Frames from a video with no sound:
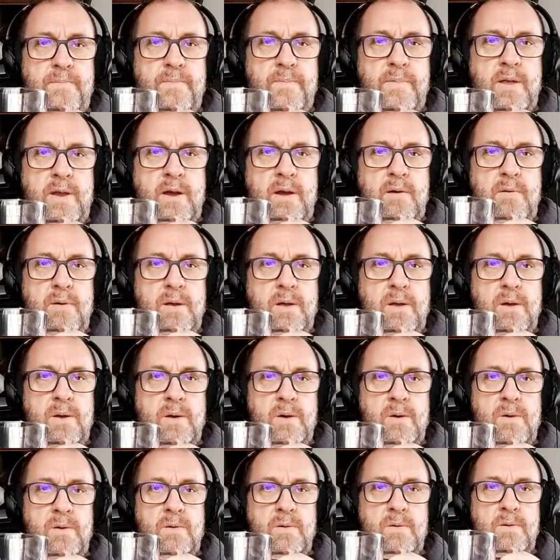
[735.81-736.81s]
There we
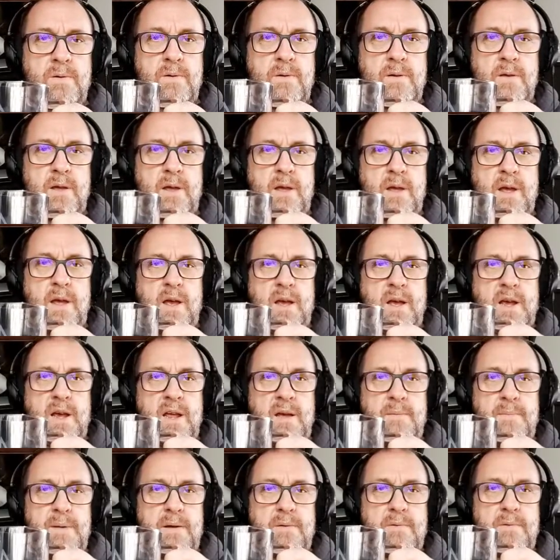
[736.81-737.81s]
go. Kind
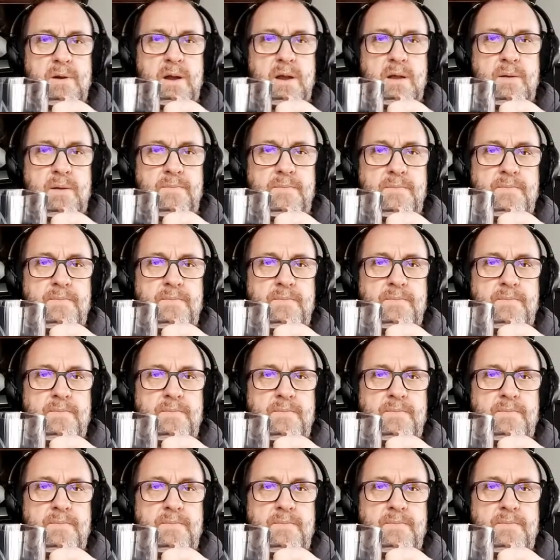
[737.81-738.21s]
of about right.